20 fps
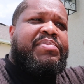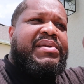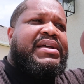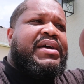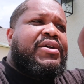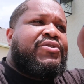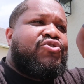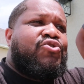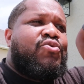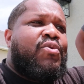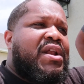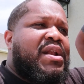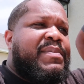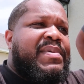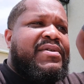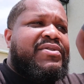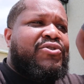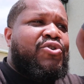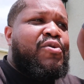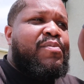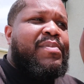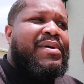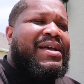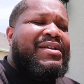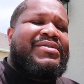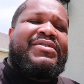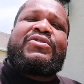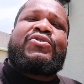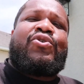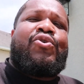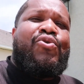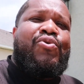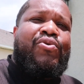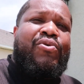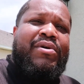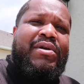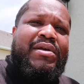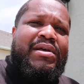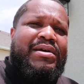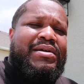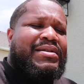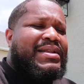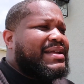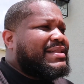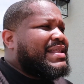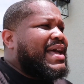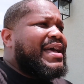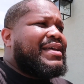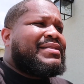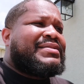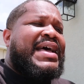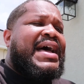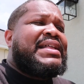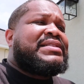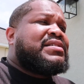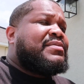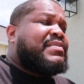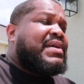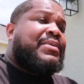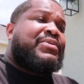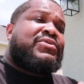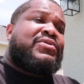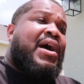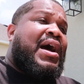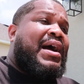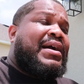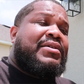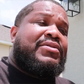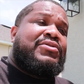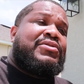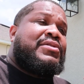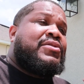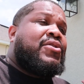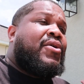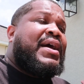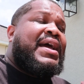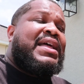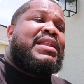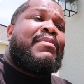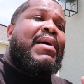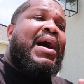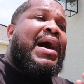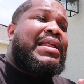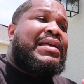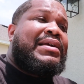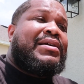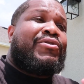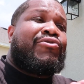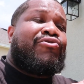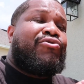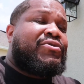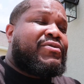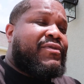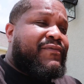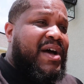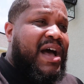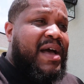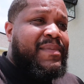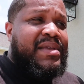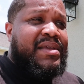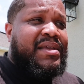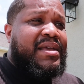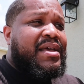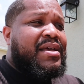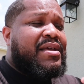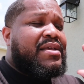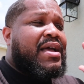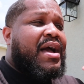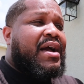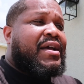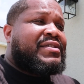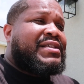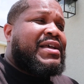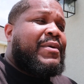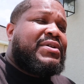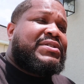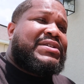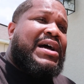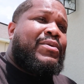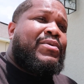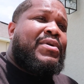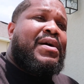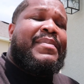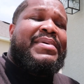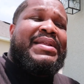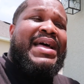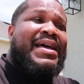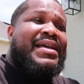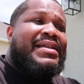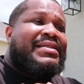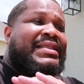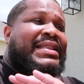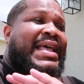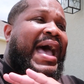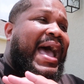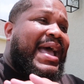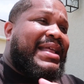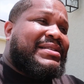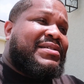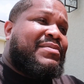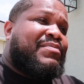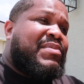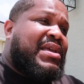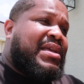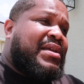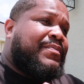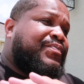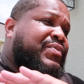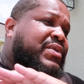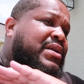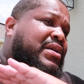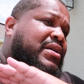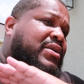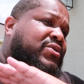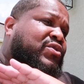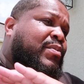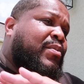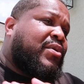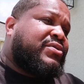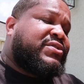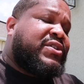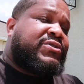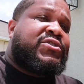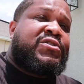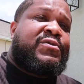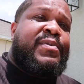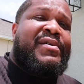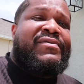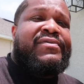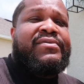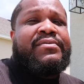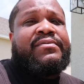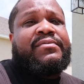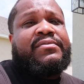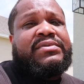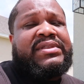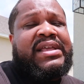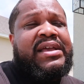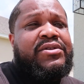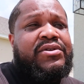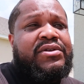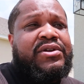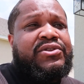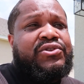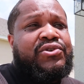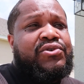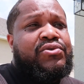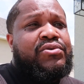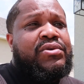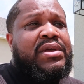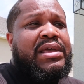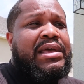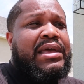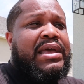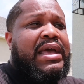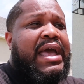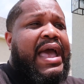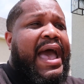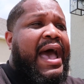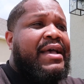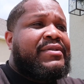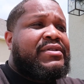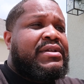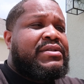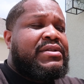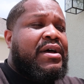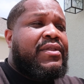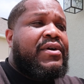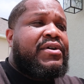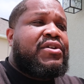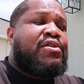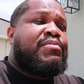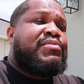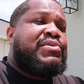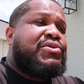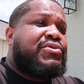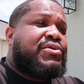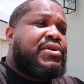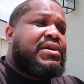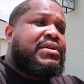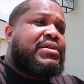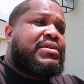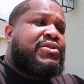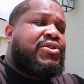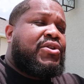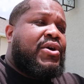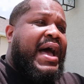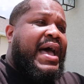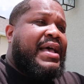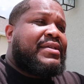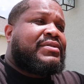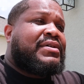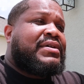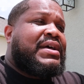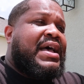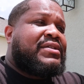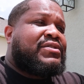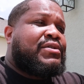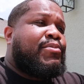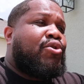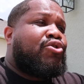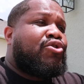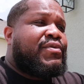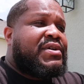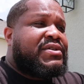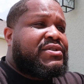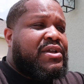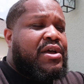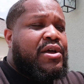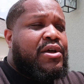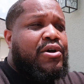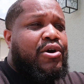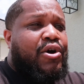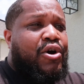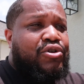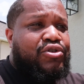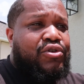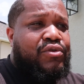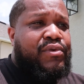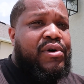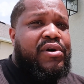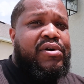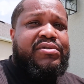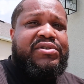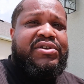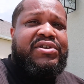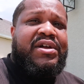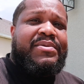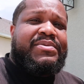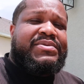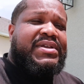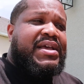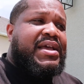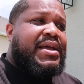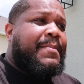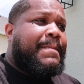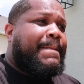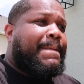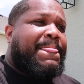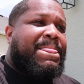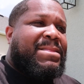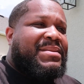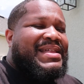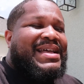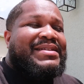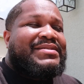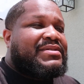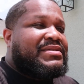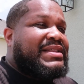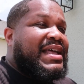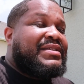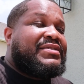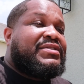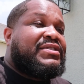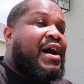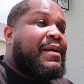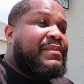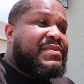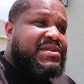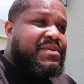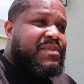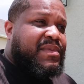because you want to be doing because it's cool. Like that to me, I'm sorry, anybody could crucify me, y'all can say what y'all want, but that to me is the most disrespectful thing you could do as another commuter, you know, as a motorist on the road. You know what I'm saying? That's dumb to